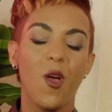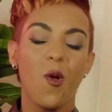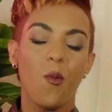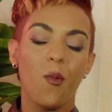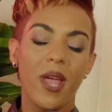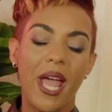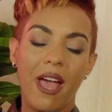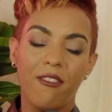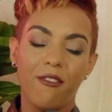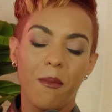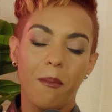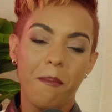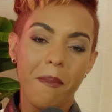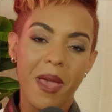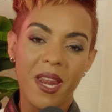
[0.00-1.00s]
We have
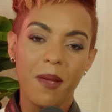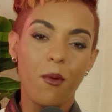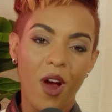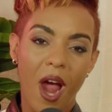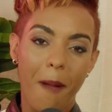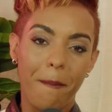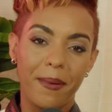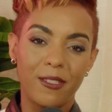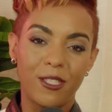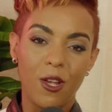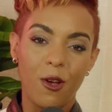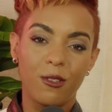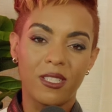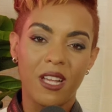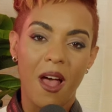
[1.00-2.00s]
many more
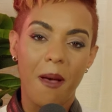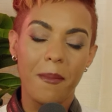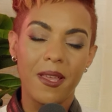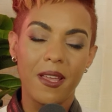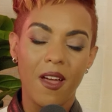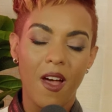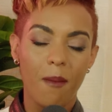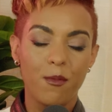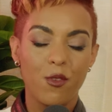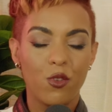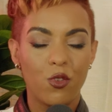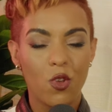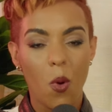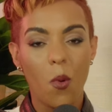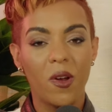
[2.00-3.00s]
episodes coming up. You
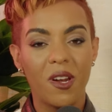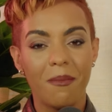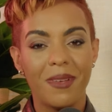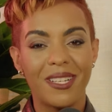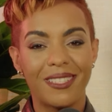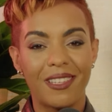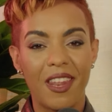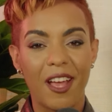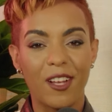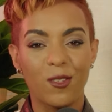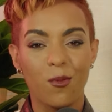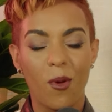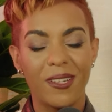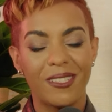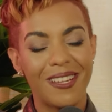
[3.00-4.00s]
don't want to miss the next
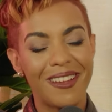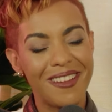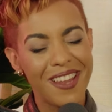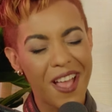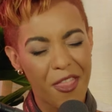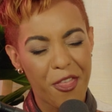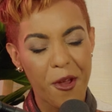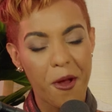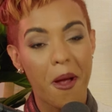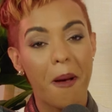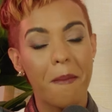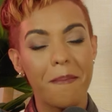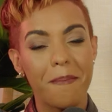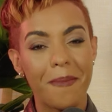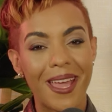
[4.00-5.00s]
ones. another
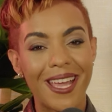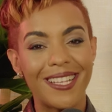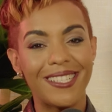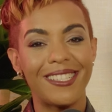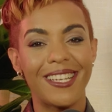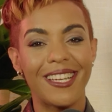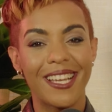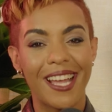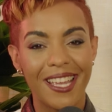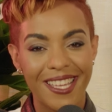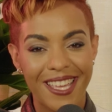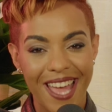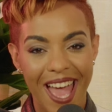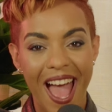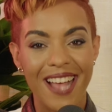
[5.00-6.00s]
amazing
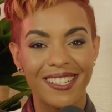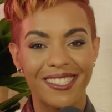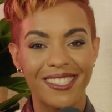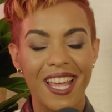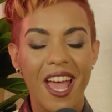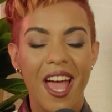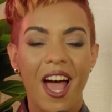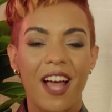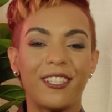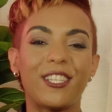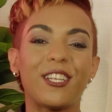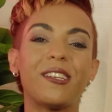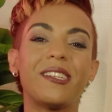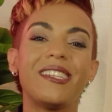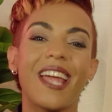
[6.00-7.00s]
guest.
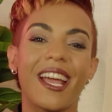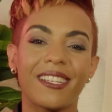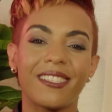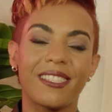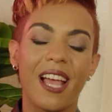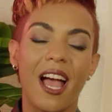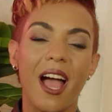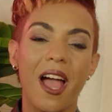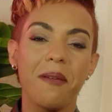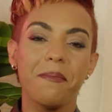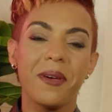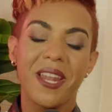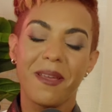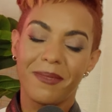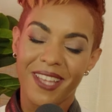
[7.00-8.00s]
Until next time,
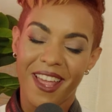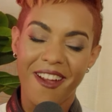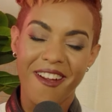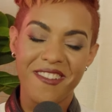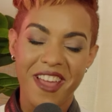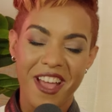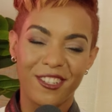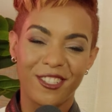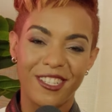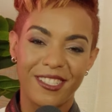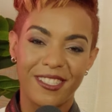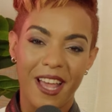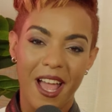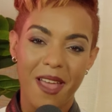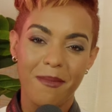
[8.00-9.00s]
my name is Erin Ashley
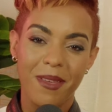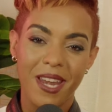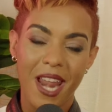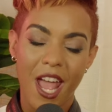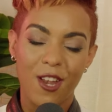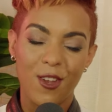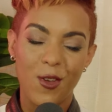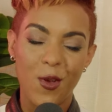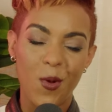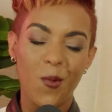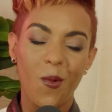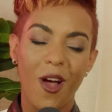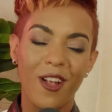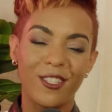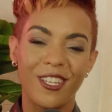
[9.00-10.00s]
Simon, and you're
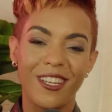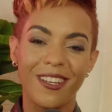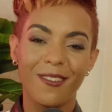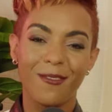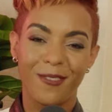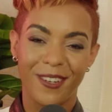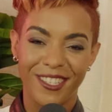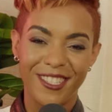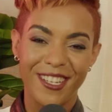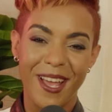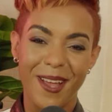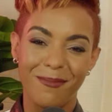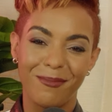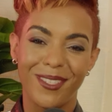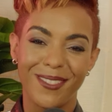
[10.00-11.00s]
watching Real
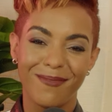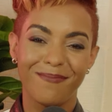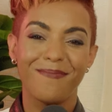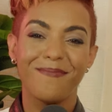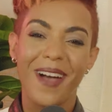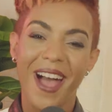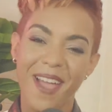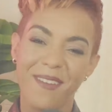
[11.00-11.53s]
Gems. Bye,